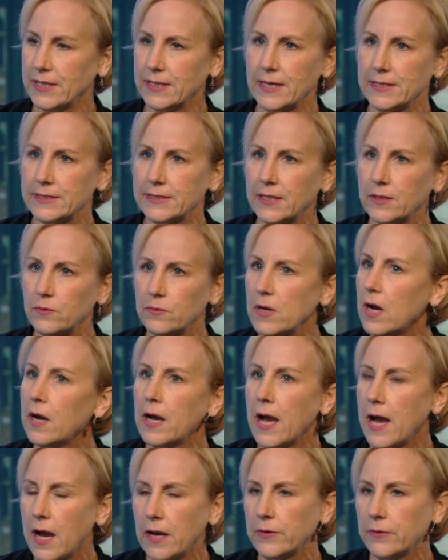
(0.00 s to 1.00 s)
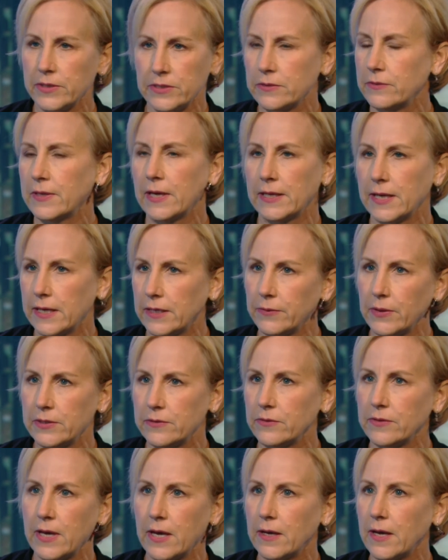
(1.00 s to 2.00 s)
And I said, how do I do that? How do I
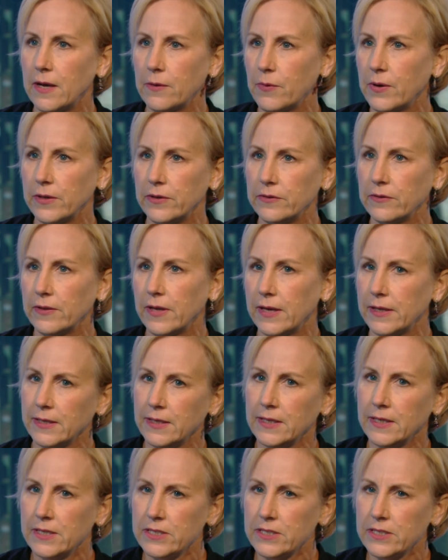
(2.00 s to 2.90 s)
do that? I want to do that.